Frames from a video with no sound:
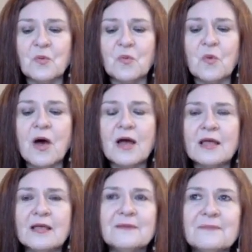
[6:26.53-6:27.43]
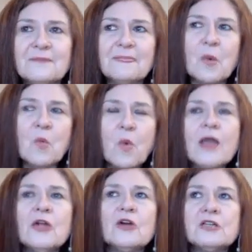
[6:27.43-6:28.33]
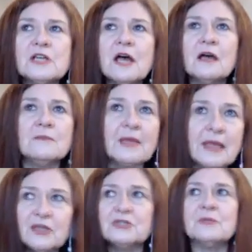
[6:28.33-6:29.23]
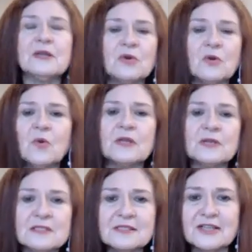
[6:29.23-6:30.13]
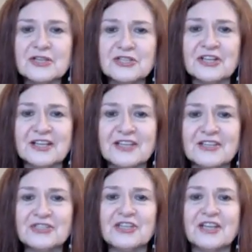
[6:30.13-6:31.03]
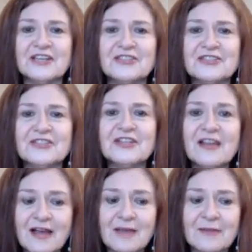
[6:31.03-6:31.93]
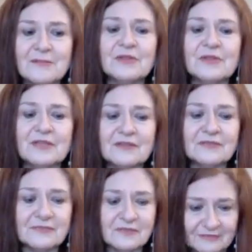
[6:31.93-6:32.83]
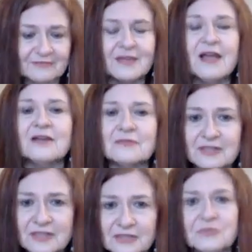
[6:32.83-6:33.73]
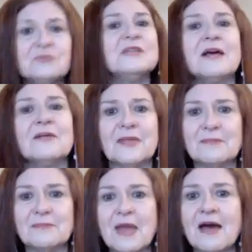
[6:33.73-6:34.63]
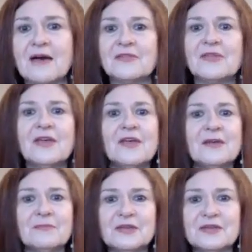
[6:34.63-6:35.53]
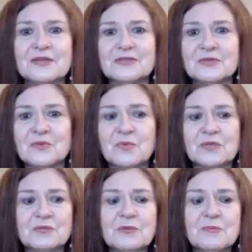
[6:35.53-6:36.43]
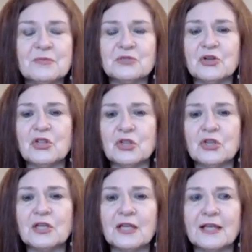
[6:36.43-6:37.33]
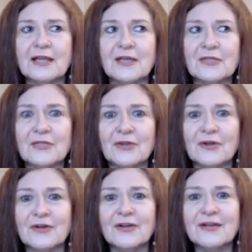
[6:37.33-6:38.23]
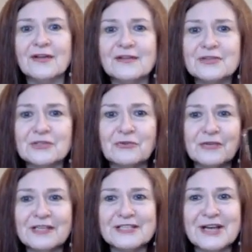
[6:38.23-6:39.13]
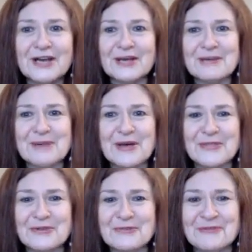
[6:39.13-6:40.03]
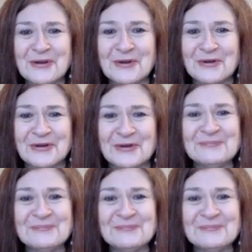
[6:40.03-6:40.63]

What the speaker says: why our time management and organization has changed, I believe, kind of leads you down that path, because once people start looking at their screen time on their phone